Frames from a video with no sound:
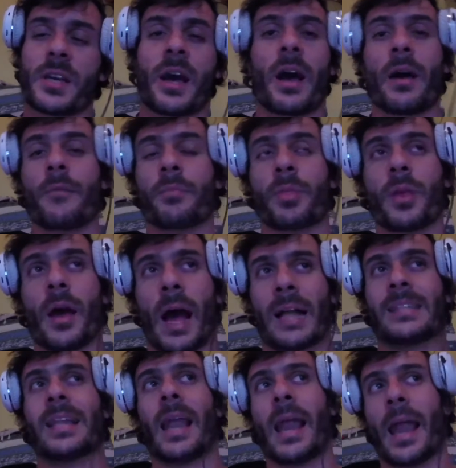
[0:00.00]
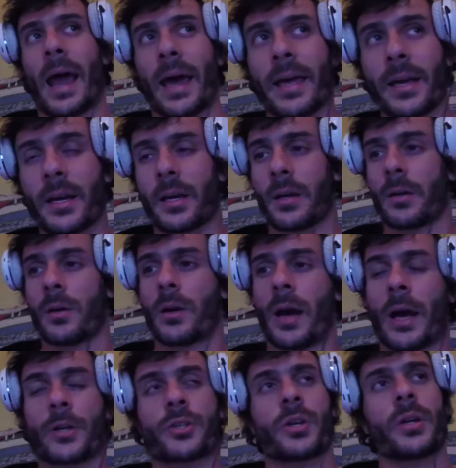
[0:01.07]
I didn't like.
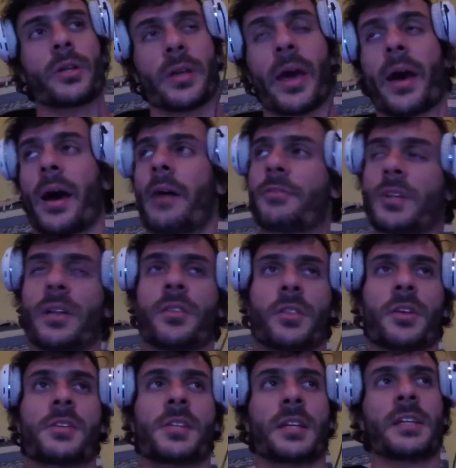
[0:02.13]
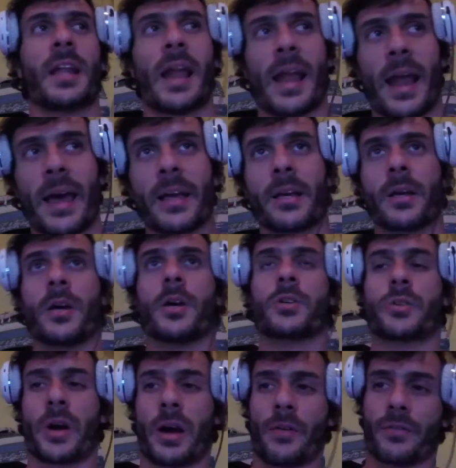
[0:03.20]
Actually, yeah, I have done things I didn't like,
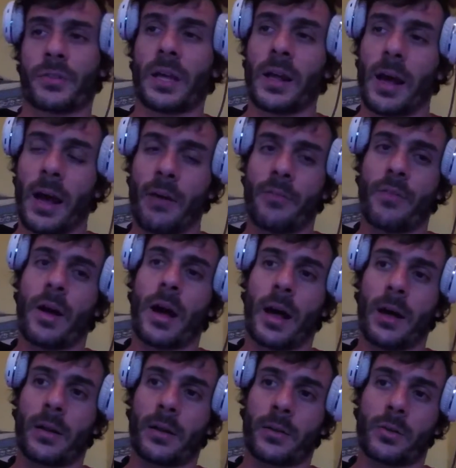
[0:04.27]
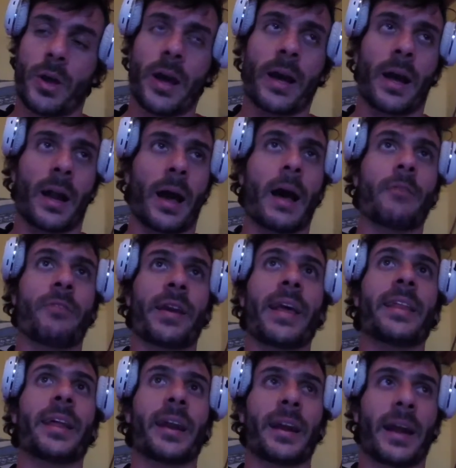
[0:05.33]
so so I can have
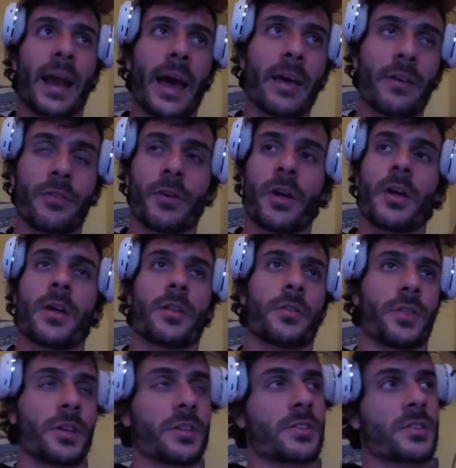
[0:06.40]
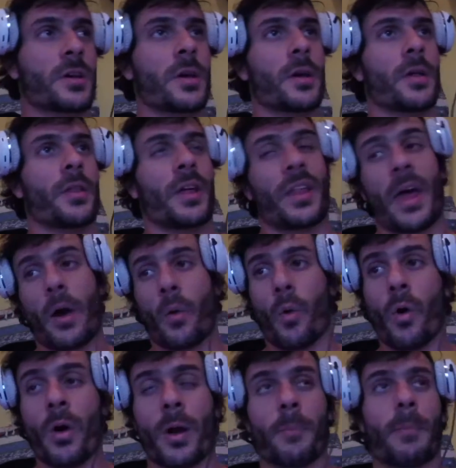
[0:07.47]
later in life things that I
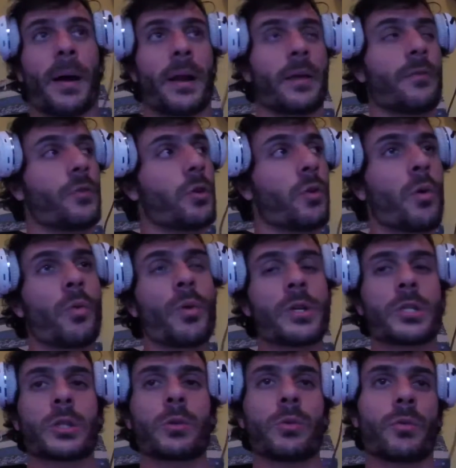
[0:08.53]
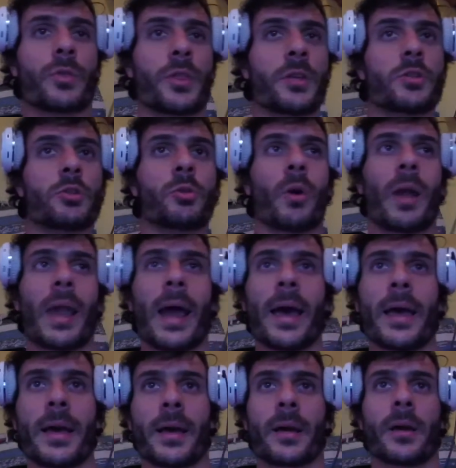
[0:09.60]
want. But if you always do things you don't
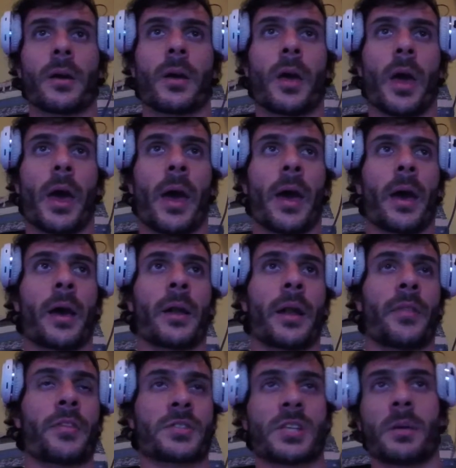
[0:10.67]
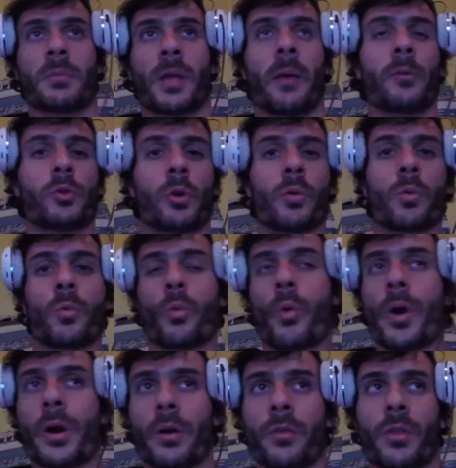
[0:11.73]
like, and at the same time you don't
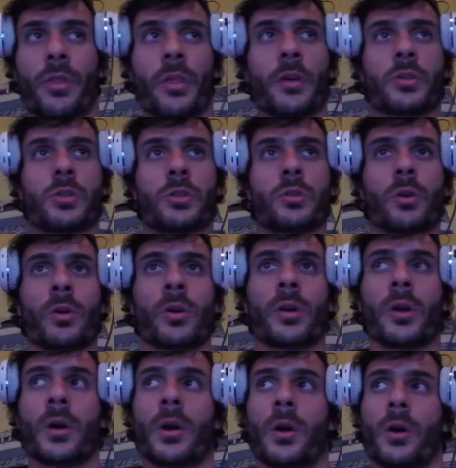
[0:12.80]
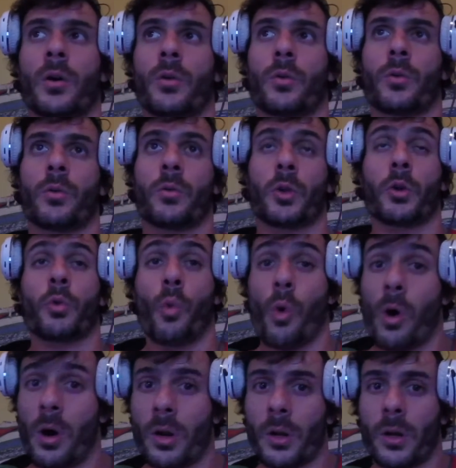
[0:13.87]
work on the things you
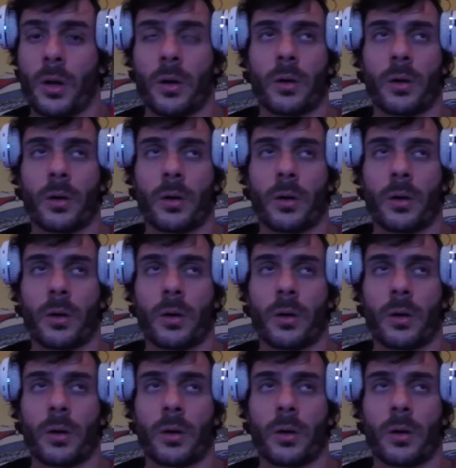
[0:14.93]
want,